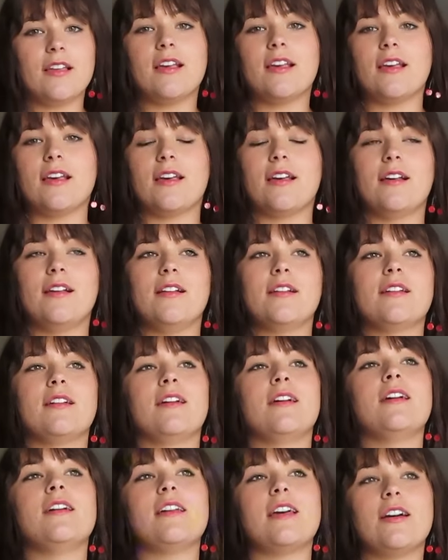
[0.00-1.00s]
And
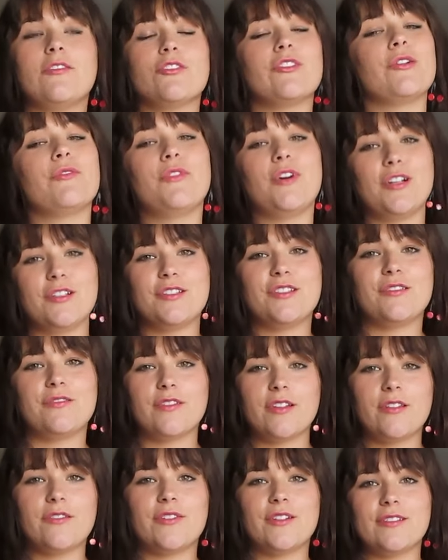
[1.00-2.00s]
after I washed it
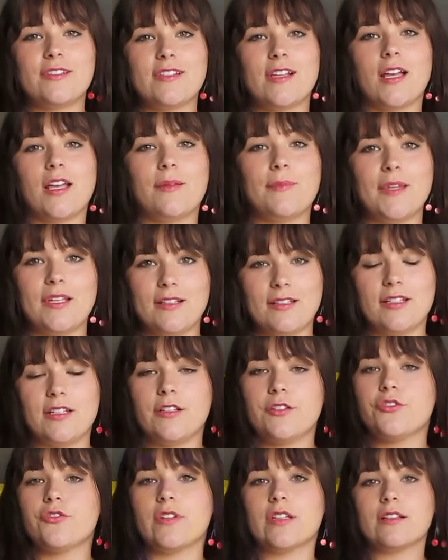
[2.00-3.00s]
for the first time, it
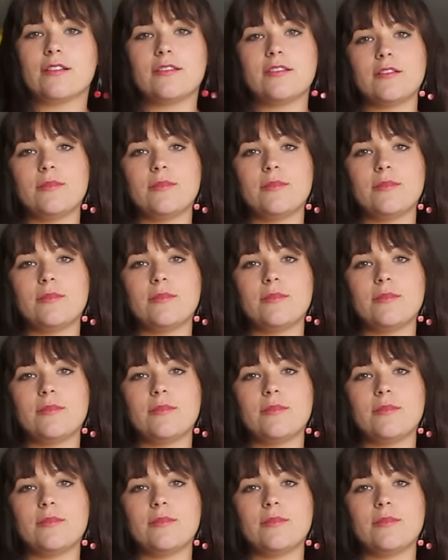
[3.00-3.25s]
did shrink